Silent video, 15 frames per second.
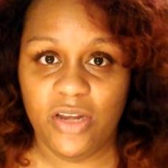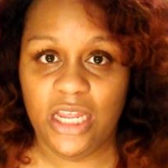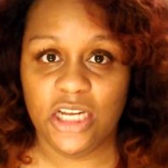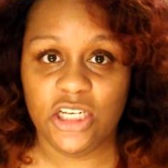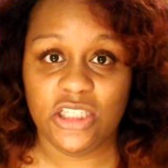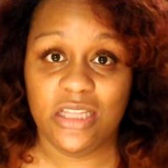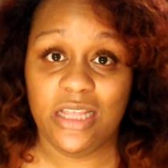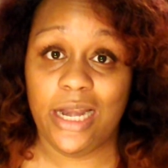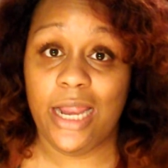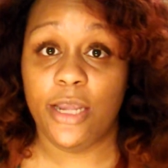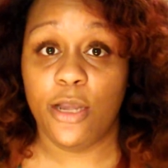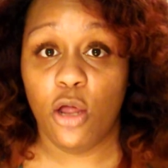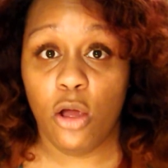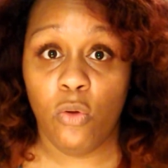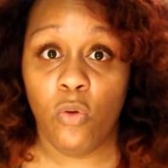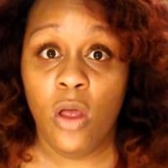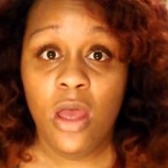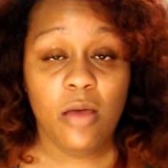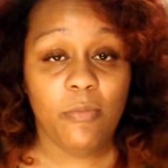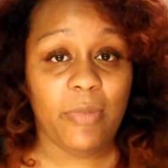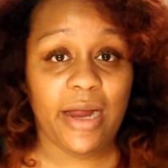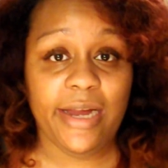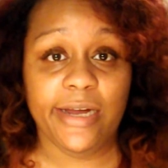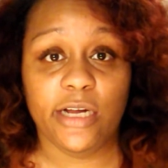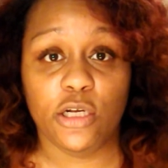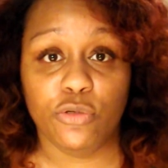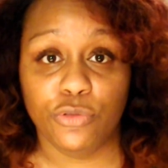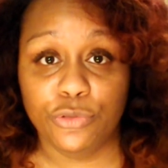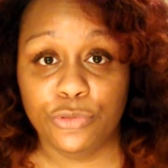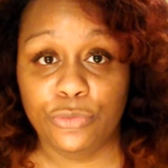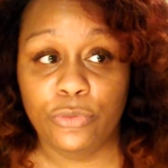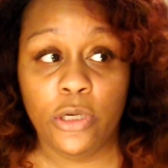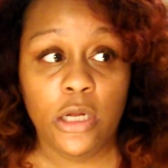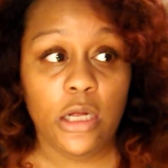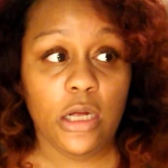an inch that I know my hair grew